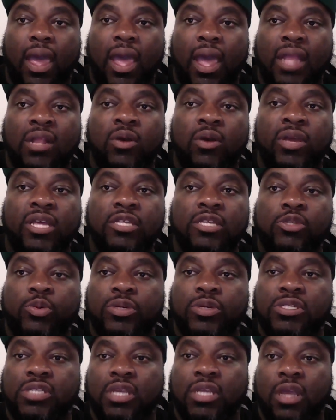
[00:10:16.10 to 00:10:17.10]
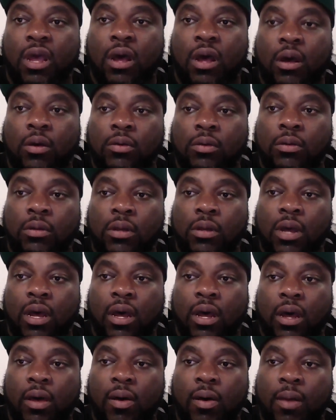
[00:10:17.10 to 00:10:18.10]
And don't get it twisted, y'all.
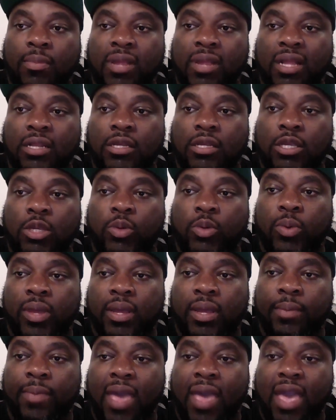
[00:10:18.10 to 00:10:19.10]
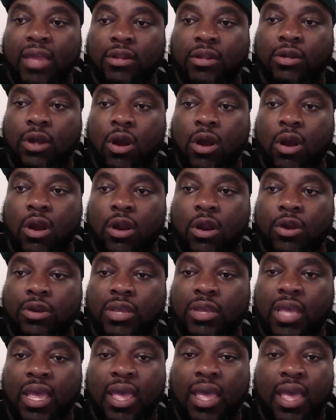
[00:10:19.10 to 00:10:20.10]
I'm not a hater or a
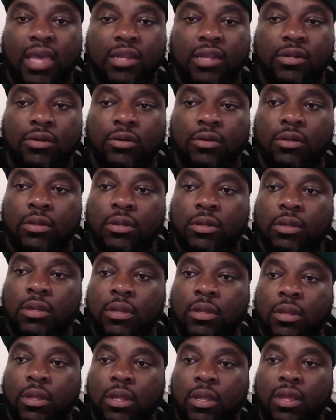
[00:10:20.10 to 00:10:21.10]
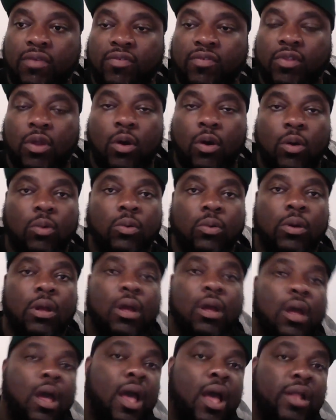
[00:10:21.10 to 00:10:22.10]
Hurricane hater, even though
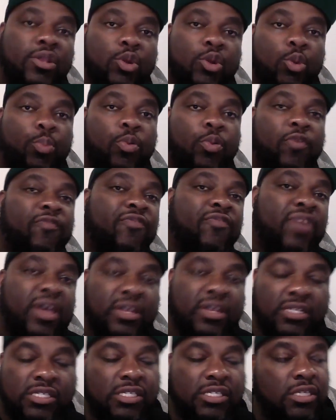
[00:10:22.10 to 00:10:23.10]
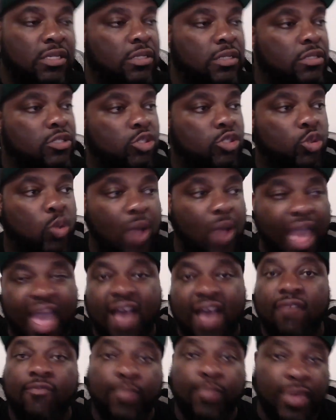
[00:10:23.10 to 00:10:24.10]
I do profess to
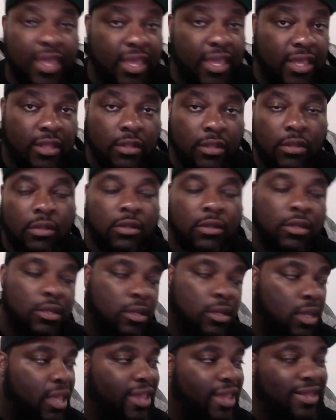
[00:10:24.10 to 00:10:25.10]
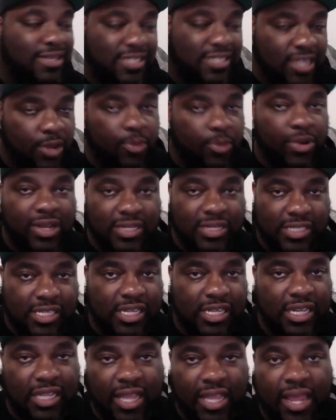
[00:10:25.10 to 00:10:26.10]
have been and somewhat
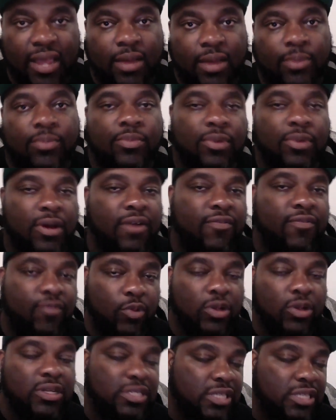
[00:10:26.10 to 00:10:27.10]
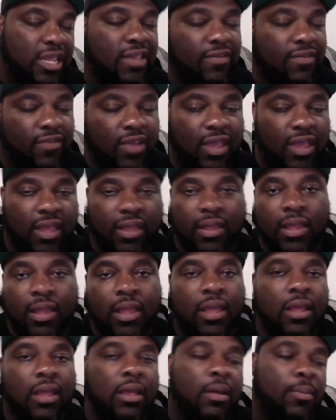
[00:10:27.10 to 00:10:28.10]
still am a Florida State fan.
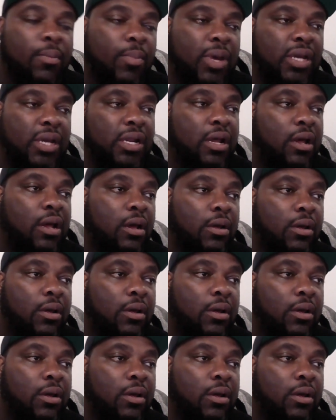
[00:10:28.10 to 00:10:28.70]
But